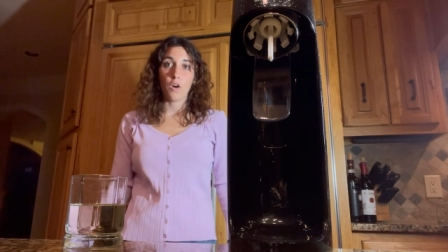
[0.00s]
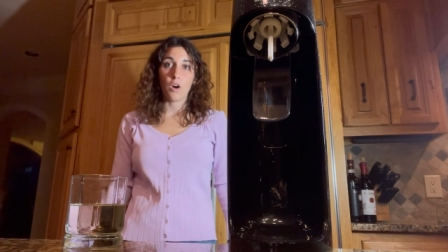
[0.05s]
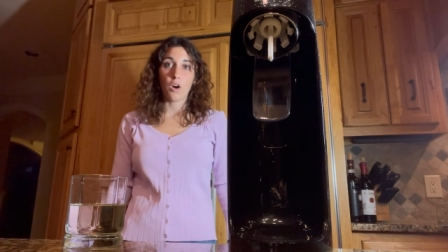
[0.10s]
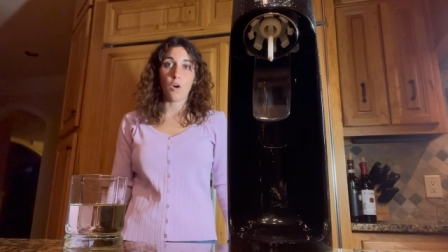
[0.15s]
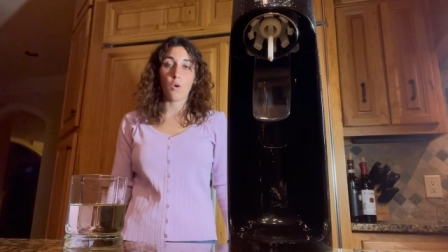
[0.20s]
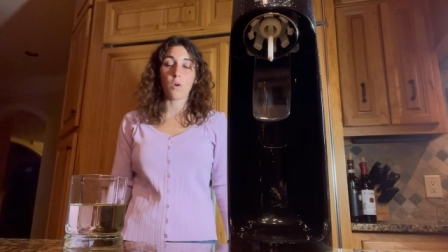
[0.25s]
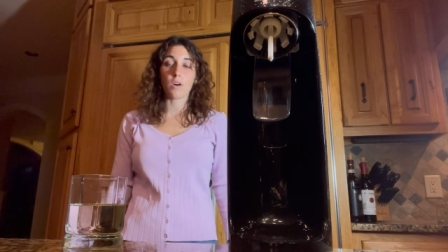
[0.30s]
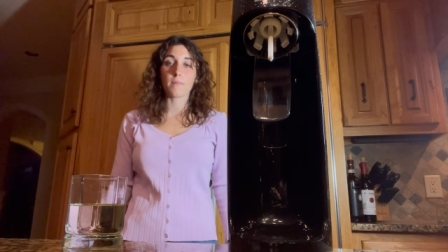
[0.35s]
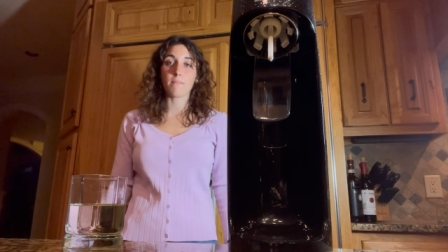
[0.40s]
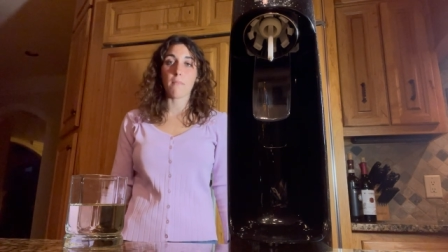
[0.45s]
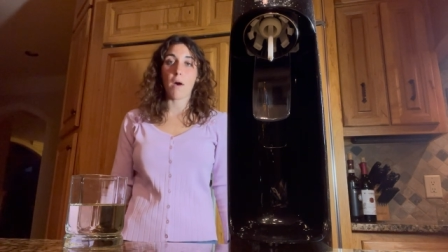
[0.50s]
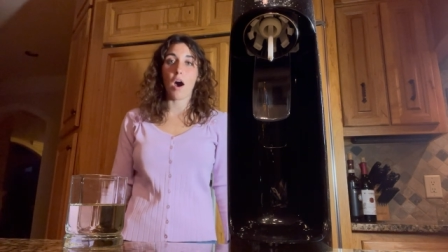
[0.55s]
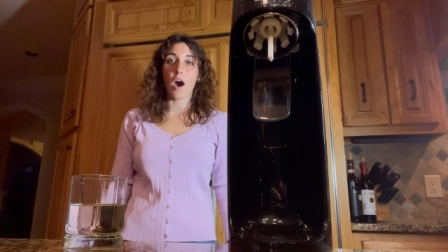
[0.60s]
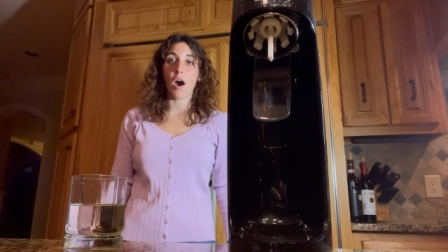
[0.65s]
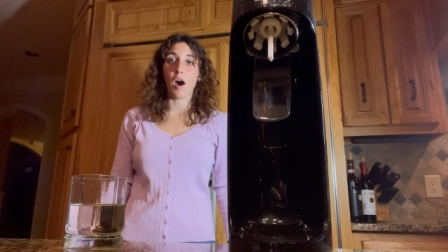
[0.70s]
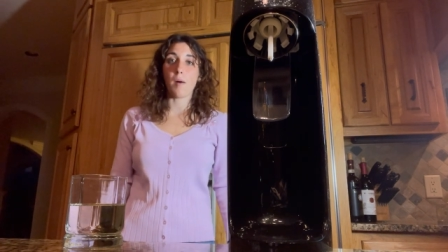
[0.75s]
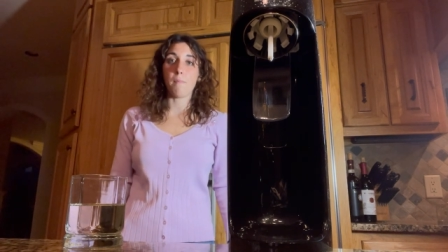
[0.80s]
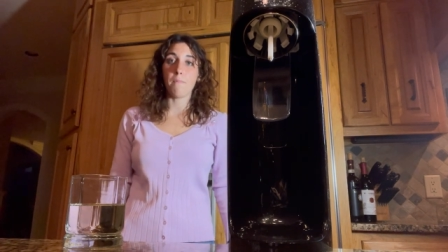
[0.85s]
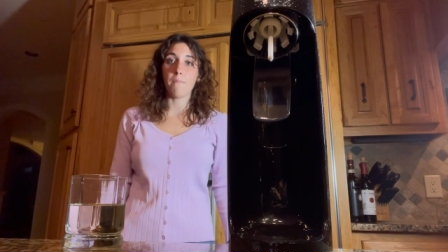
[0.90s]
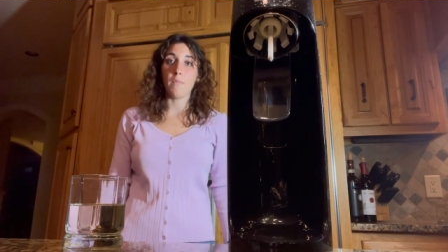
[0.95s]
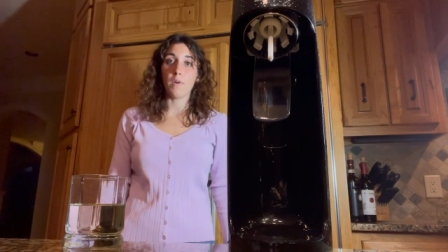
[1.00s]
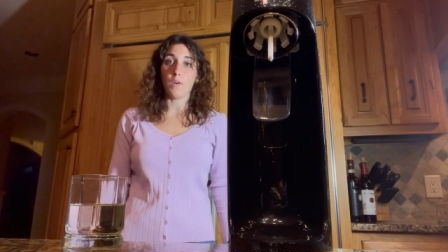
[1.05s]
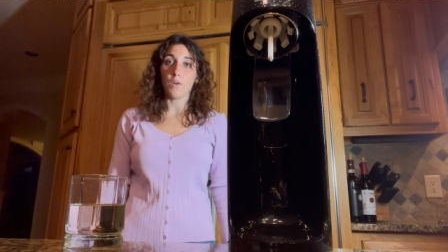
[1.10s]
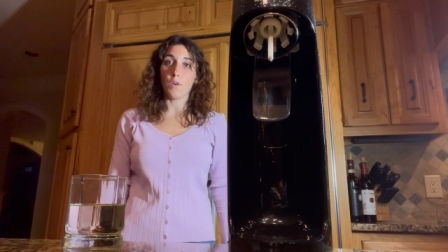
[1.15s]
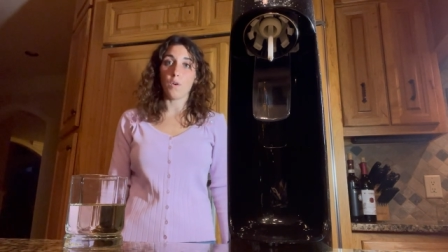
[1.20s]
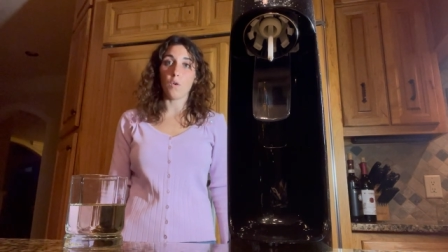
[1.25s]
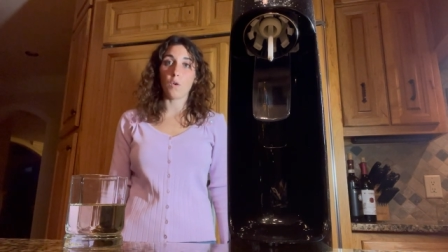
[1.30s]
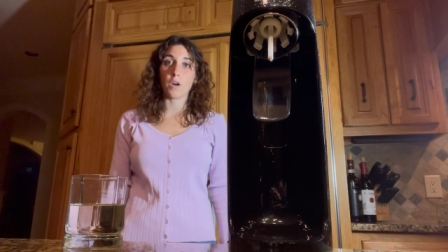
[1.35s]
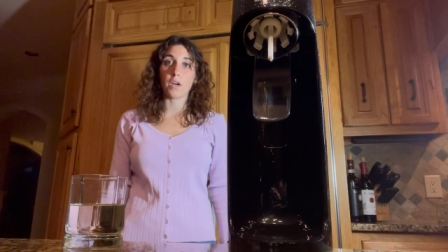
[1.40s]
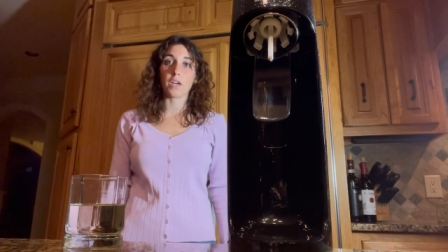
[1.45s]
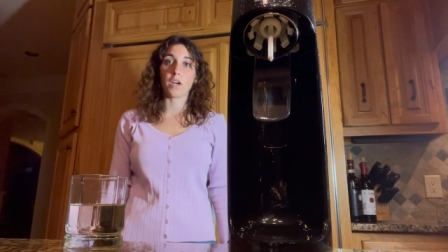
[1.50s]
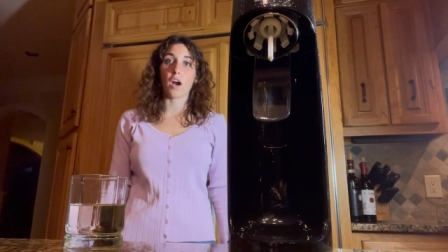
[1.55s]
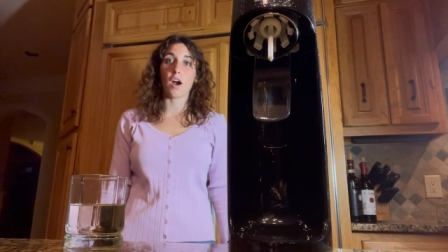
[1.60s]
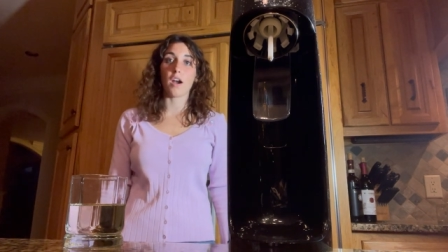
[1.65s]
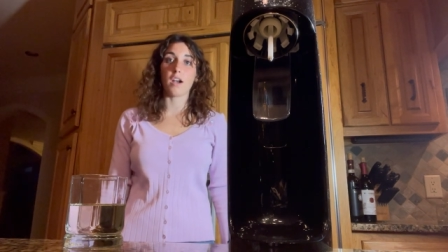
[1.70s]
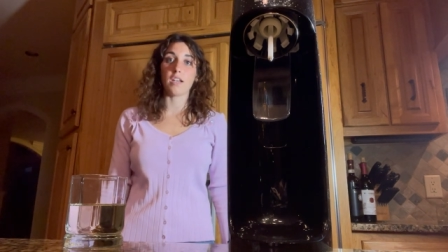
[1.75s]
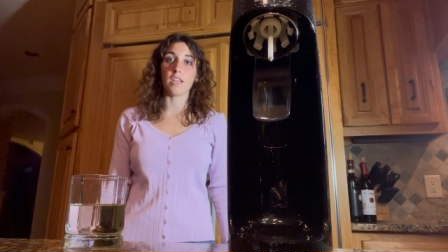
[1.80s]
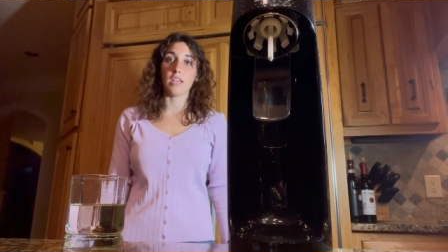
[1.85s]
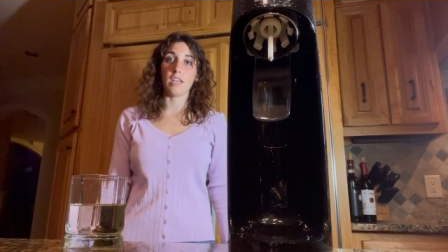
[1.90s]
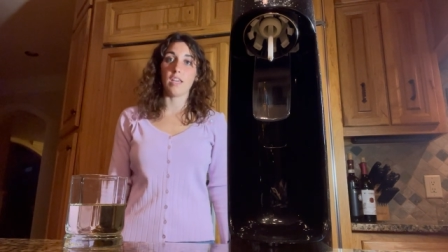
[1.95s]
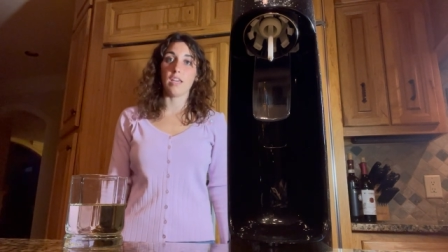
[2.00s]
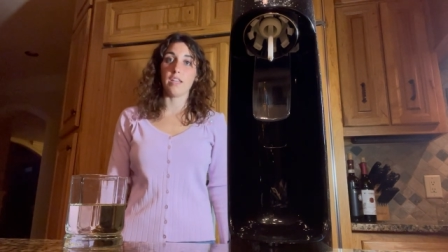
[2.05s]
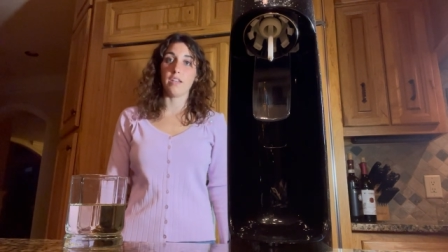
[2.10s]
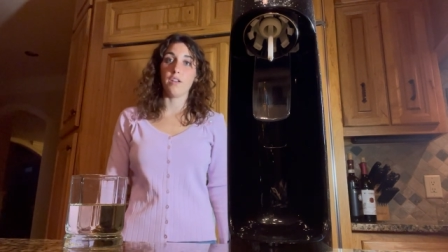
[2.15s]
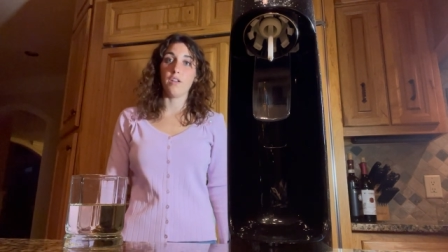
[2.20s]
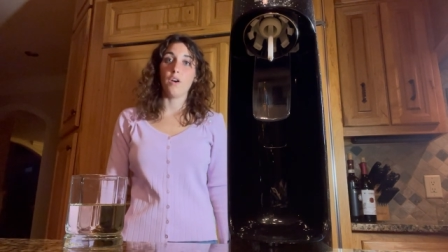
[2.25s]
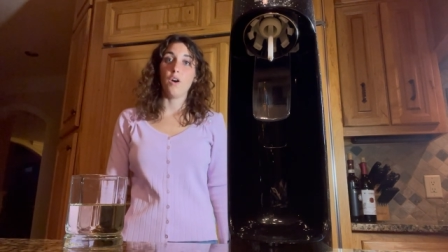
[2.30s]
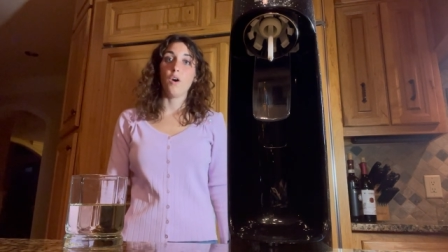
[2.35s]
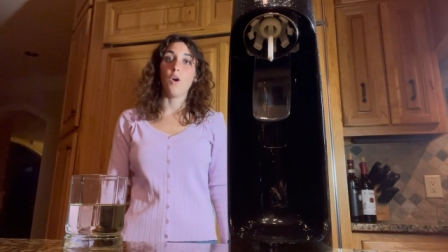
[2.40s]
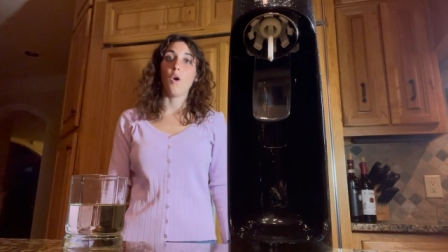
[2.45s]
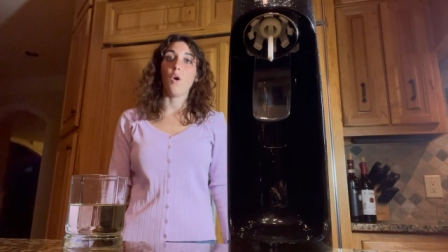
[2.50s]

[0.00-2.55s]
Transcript: or mom or guardian